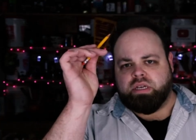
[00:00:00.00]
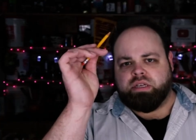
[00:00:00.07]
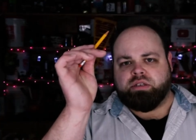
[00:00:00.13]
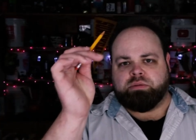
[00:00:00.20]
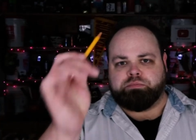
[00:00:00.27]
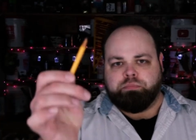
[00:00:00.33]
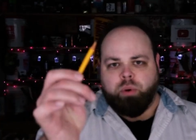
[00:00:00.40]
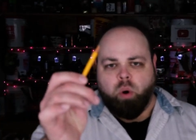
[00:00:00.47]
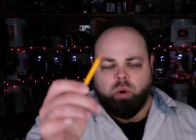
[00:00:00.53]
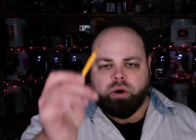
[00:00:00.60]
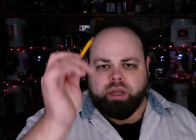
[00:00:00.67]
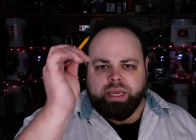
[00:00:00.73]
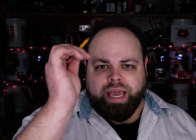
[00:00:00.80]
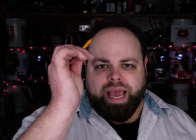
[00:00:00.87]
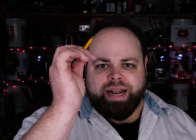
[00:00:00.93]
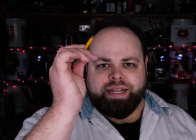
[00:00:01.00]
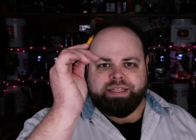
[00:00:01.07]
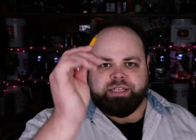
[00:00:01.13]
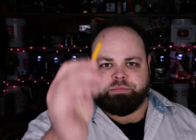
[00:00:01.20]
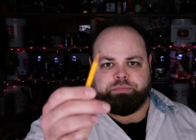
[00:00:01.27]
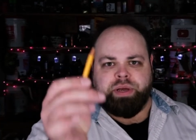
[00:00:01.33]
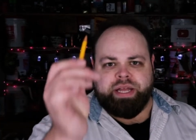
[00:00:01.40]
is boring and
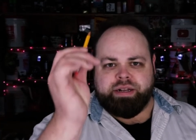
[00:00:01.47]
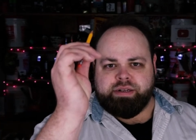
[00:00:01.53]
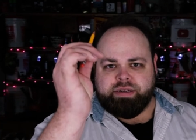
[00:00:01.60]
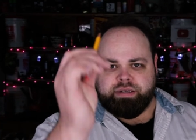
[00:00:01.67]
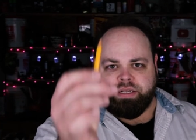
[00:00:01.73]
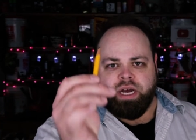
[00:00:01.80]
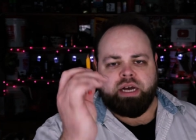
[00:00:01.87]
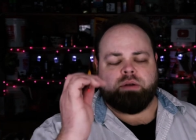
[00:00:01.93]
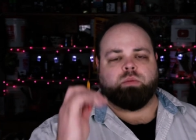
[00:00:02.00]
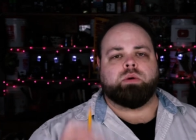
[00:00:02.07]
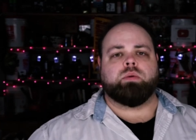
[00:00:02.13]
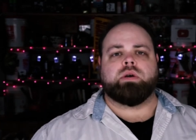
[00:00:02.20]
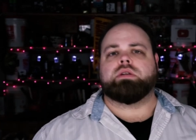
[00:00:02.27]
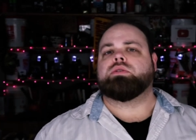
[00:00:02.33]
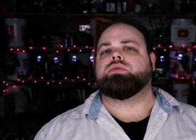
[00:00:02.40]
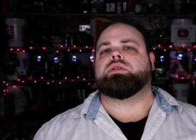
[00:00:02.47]
it's been done. We want to do